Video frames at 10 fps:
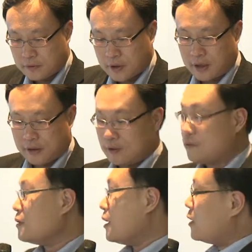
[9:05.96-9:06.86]
okay,
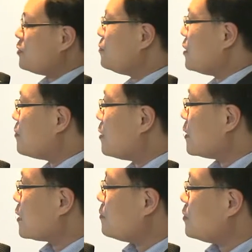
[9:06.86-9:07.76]
a little bit about
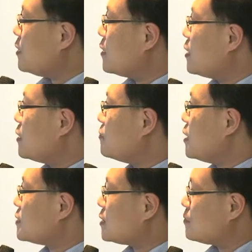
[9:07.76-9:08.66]
my company.
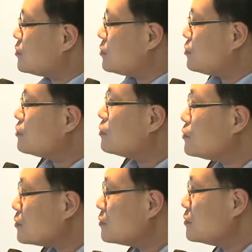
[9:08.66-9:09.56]
We established in
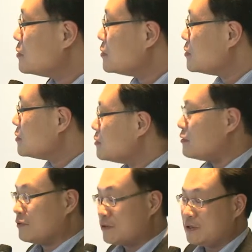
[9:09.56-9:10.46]
2002,
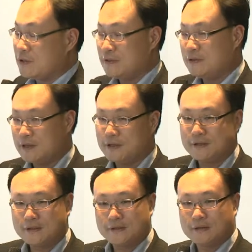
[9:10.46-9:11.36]
13
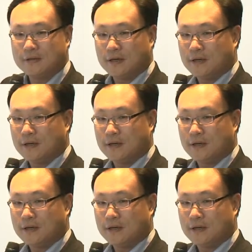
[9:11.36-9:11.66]
years